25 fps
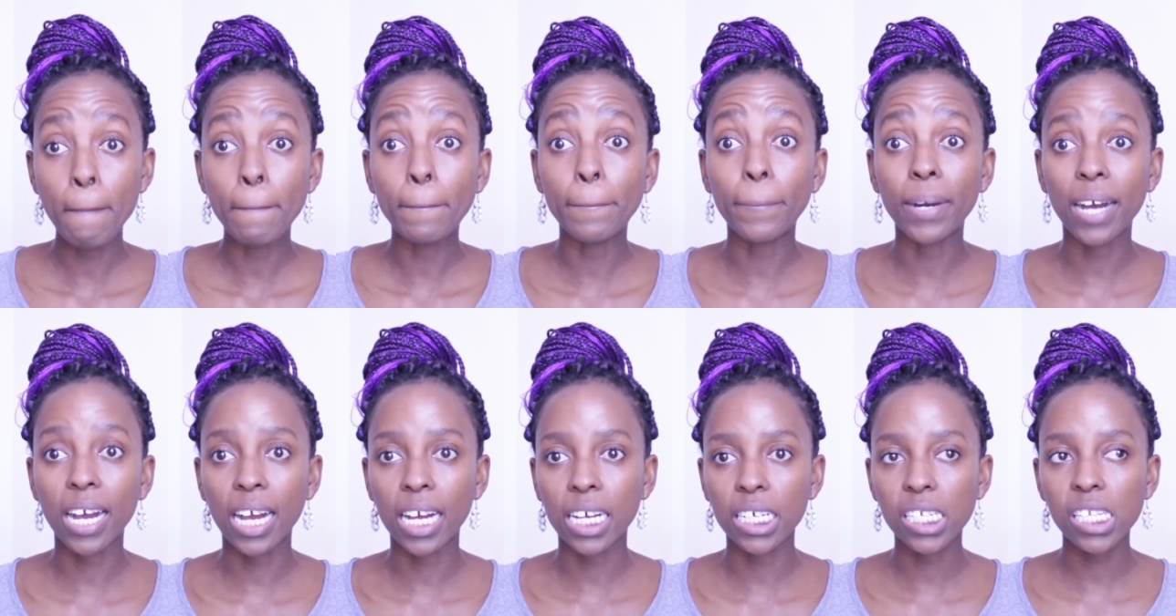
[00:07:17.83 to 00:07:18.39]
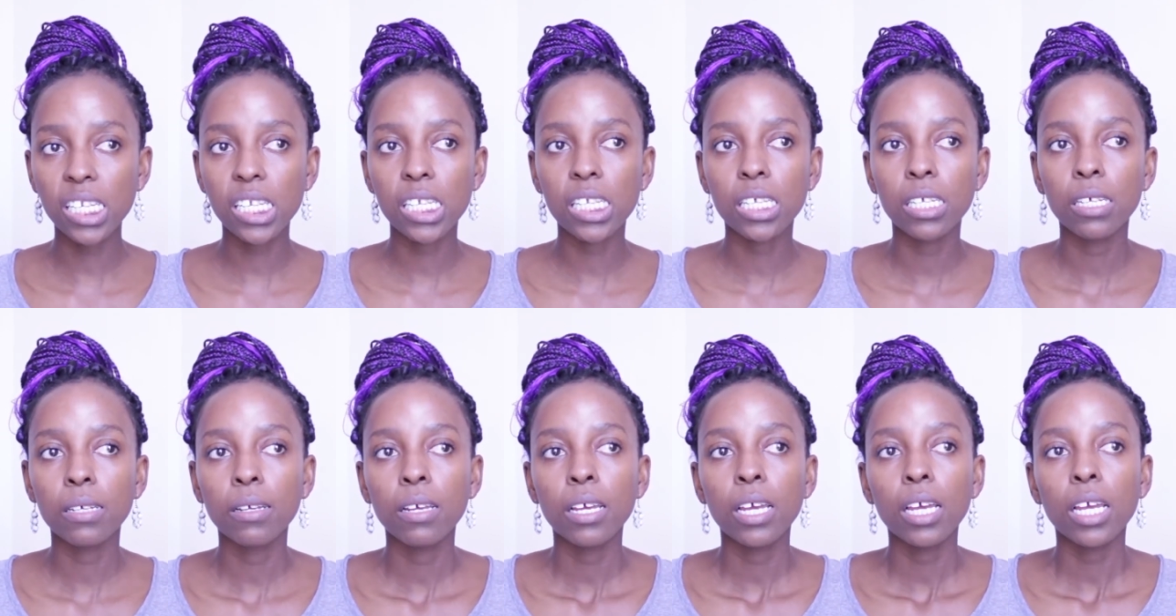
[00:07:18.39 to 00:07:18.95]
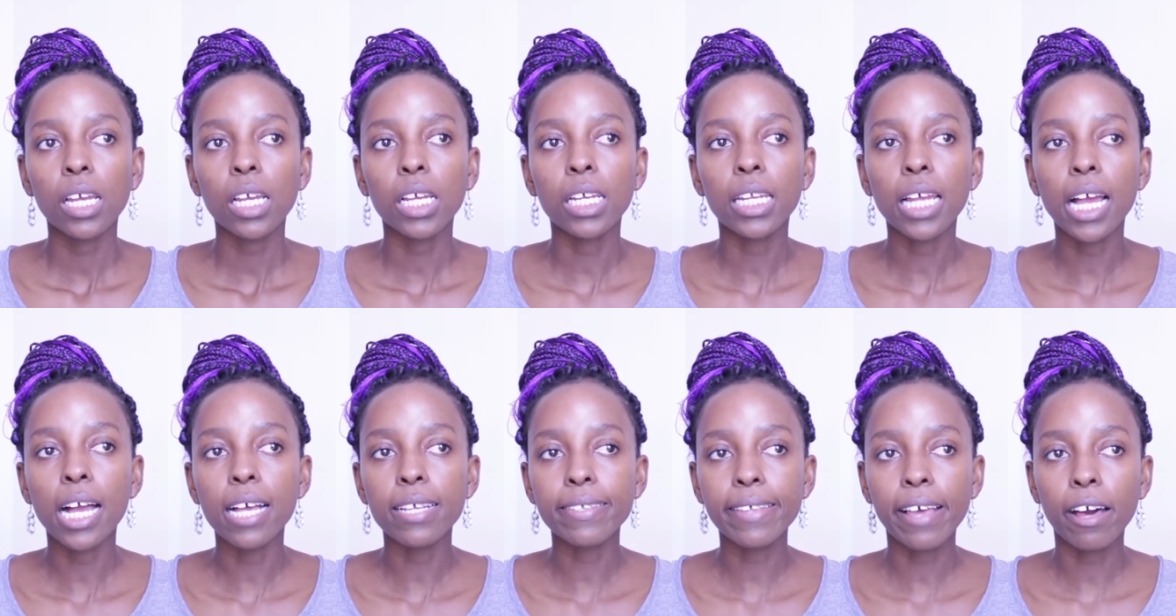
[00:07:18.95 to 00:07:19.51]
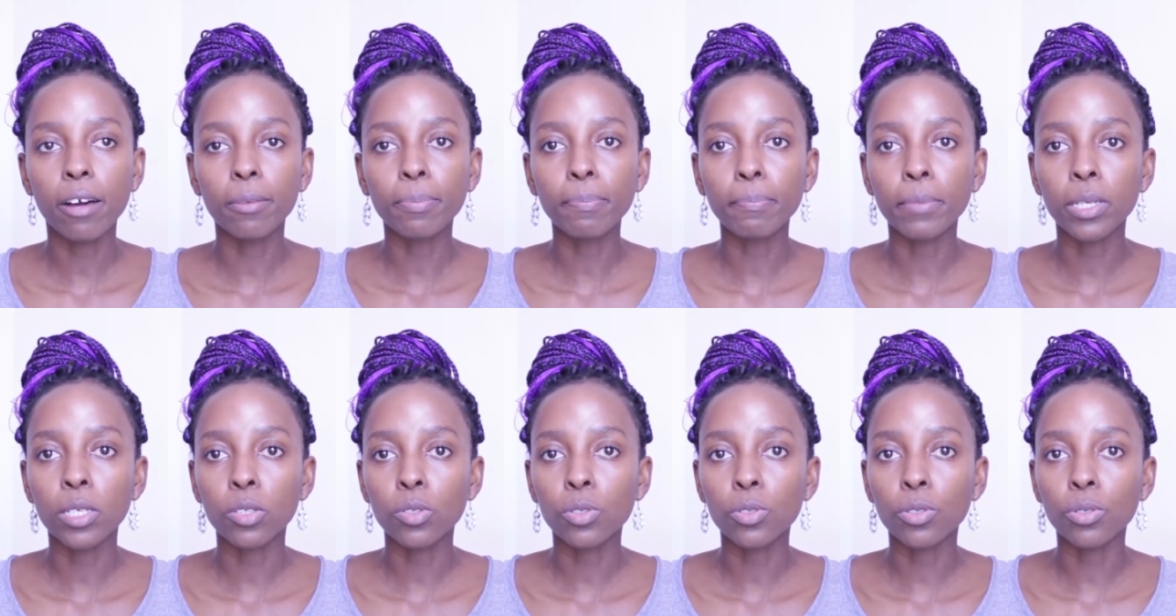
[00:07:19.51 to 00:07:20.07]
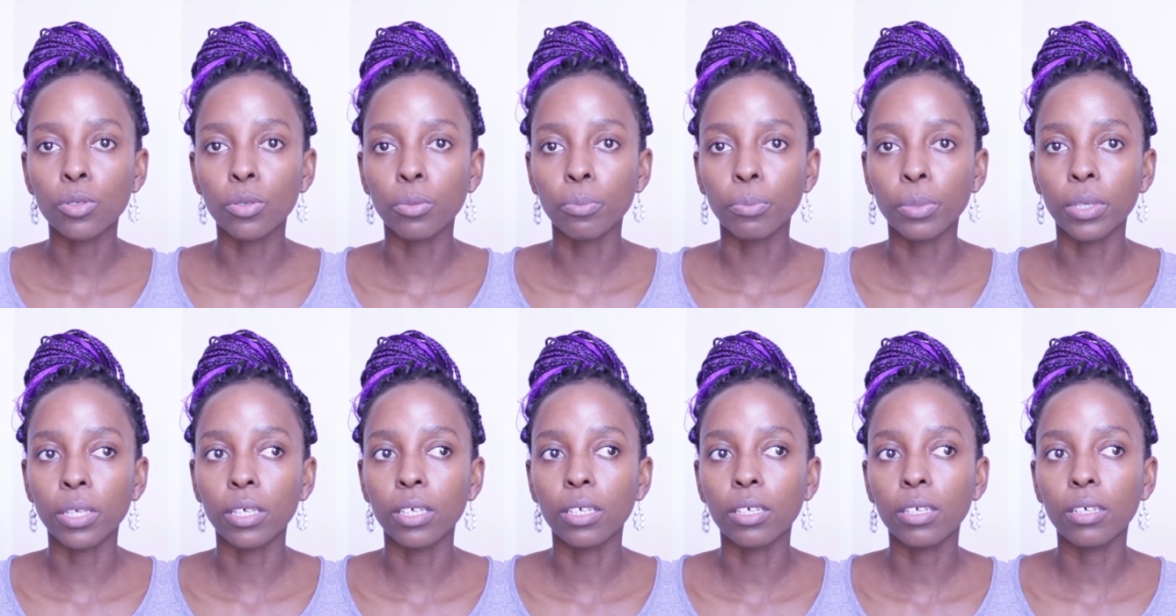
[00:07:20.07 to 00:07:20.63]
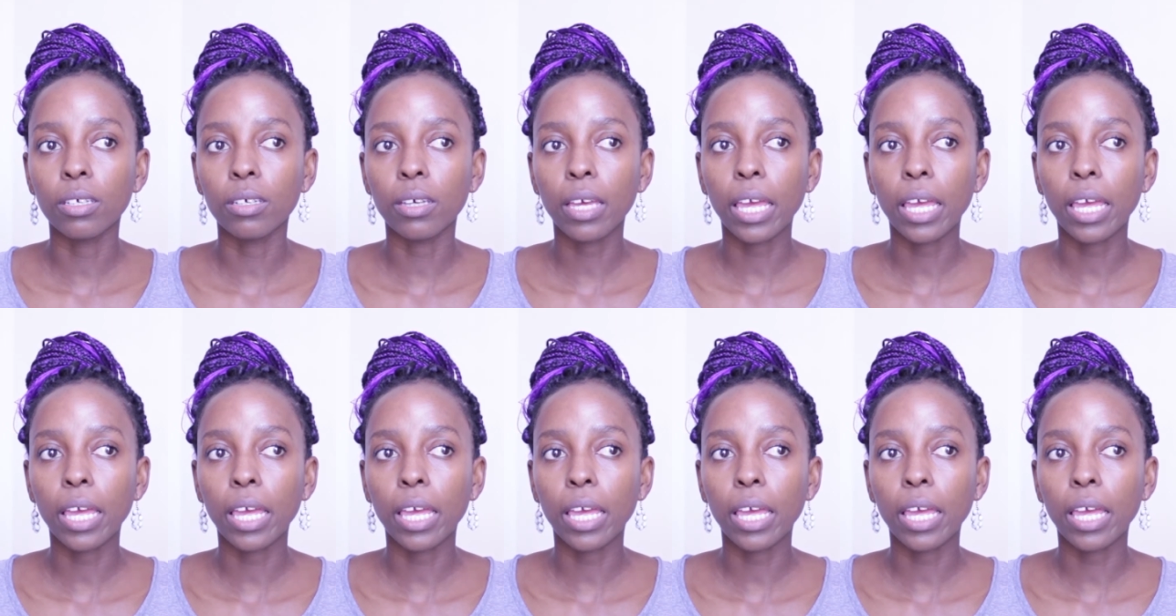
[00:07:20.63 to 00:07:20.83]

But it has helped me to be